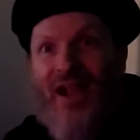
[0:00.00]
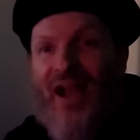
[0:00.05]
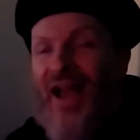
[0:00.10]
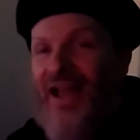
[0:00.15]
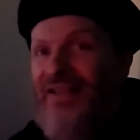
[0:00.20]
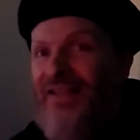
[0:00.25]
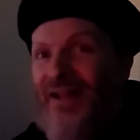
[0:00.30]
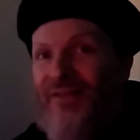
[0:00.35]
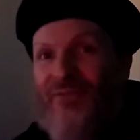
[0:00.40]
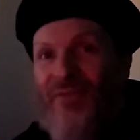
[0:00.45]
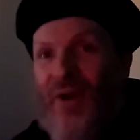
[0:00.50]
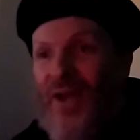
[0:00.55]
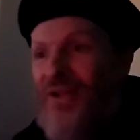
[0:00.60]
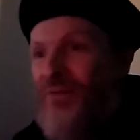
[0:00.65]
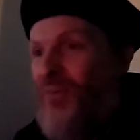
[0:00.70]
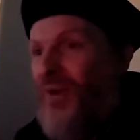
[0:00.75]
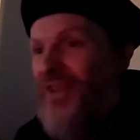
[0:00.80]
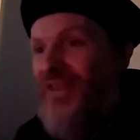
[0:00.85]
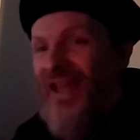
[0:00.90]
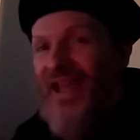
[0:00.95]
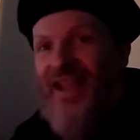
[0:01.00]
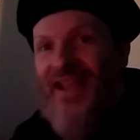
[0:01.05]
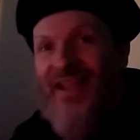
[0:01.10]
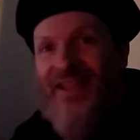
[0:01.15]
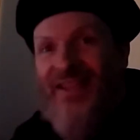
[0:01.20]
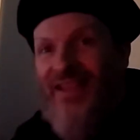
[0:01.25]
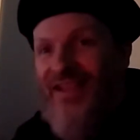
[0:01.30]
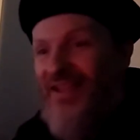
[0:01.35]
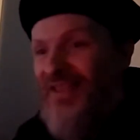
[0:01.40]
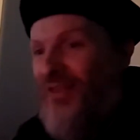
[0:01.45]
I love when, when they
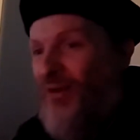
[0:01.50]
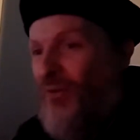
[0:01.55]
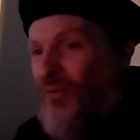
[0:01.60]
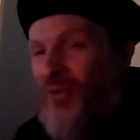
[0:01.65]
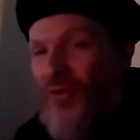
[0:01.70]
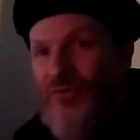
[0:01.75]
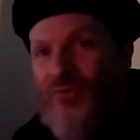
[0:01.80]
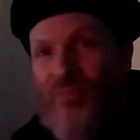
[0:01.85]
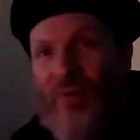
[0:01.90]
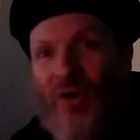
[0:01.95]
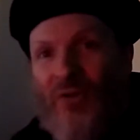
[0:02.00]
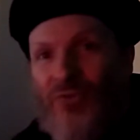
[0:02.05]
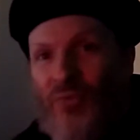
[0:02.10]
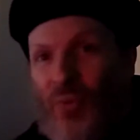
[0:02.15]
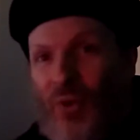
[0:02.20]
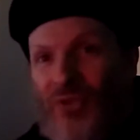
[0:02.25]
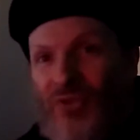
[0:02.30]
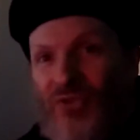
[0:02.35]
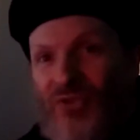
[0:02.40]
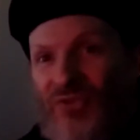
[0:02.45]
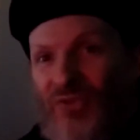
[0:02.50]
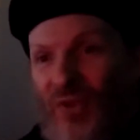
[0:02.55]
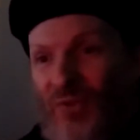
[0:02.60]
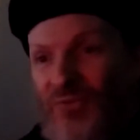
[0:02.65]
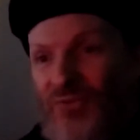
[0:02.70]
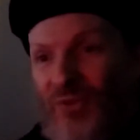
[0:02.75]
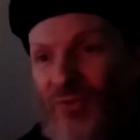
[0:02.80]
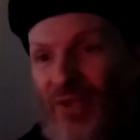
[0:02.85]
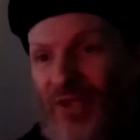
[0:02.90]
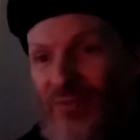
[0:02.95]
the, those parts where it's just
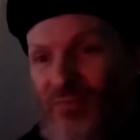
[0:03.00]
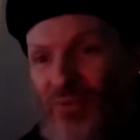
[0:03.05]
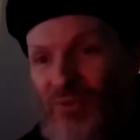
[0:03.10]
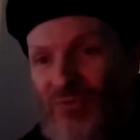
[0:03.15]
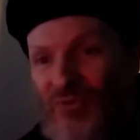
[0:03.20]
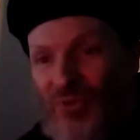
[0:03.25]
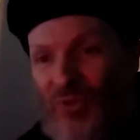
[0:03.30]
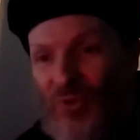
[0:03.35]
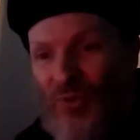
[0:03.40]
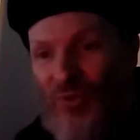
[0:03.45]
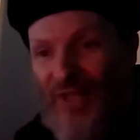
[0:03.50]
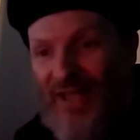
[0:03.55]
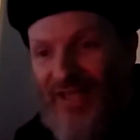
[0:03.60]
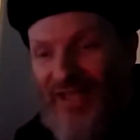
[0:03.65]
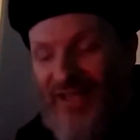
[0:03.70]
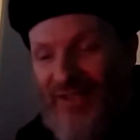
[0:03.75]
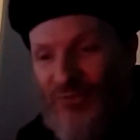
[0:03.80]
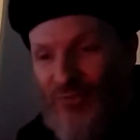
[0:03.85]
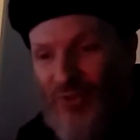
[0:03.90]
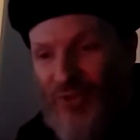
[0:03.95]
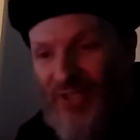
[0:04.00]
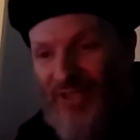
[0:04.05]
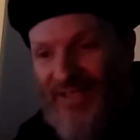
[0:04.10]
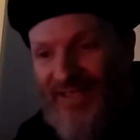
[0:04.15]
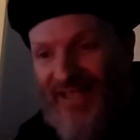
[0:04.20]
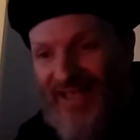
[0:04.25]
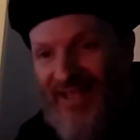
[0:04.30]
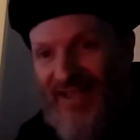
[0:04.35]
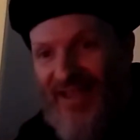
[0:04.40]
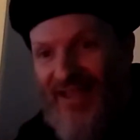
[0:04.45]
also like musical, like
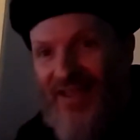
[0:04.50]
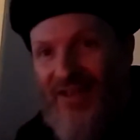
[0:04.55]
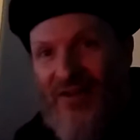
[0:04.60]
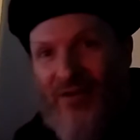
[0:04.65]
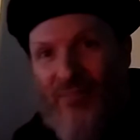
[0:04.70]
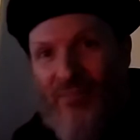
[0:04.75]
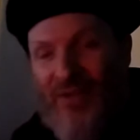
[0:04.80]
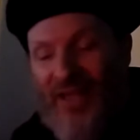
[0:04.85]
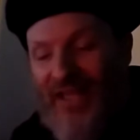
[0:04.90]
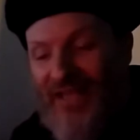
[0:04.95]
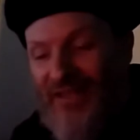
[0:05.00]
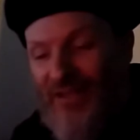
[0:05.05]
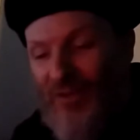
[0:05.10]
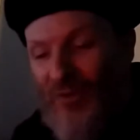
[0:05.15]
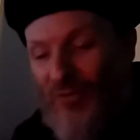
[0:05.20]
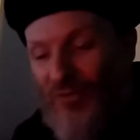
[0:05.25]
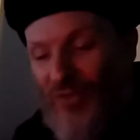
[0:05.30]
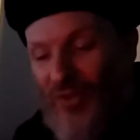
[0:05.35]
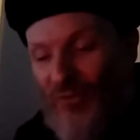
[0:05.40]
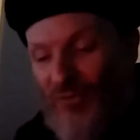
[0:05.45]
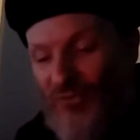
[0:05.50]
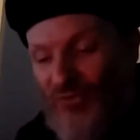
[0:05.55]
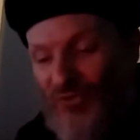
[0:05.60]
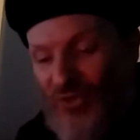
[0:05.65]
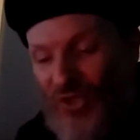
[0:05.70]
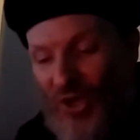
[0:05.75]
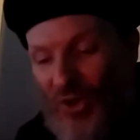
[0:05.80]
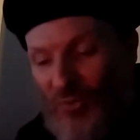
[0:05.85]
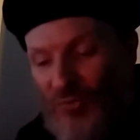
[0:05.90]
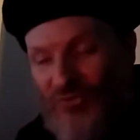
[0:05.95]
intricate, like playing the, those
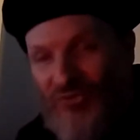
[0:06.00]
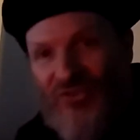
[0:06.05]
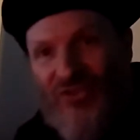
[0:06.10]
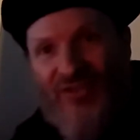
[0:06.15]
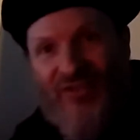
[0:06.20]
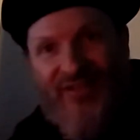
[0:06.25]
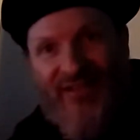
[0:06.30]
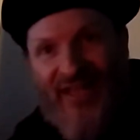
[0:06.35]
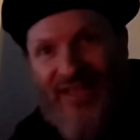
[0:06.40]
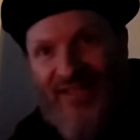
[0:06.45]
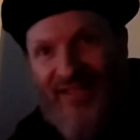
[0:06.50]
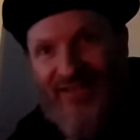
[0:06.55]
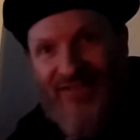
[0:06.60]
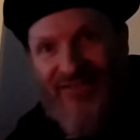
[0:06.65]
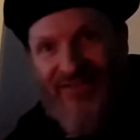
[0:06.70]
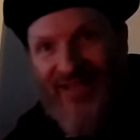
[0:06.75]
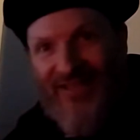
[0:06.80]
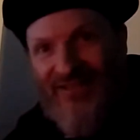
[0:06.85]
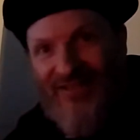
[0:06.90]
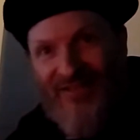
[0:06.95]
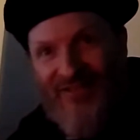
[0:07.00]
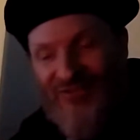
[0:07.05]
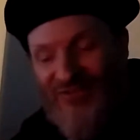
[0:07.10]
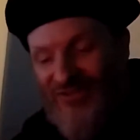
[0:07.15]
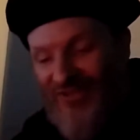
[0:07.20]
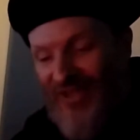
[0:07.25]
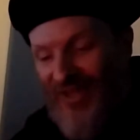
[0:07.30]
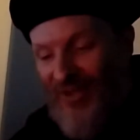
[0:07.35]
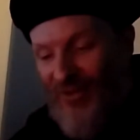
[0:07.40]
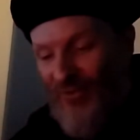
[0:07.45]
notes and like ascending
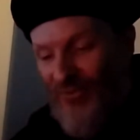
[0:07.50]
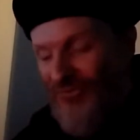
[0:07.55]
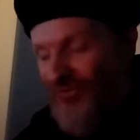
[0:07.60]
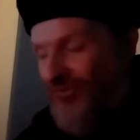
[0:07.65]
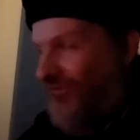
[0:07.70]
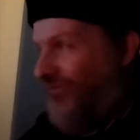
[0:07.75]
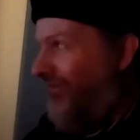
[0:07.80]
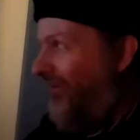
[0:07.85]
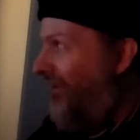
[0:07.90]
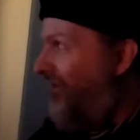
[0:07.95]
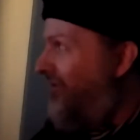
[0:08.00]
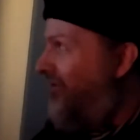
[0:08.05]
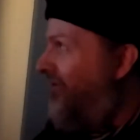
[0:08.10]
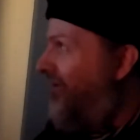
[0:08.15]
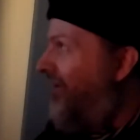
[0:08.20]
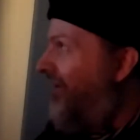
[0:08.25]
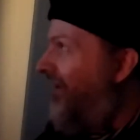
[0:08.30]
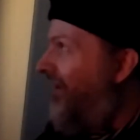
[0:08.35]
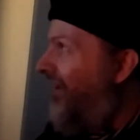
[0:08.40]
scales and such.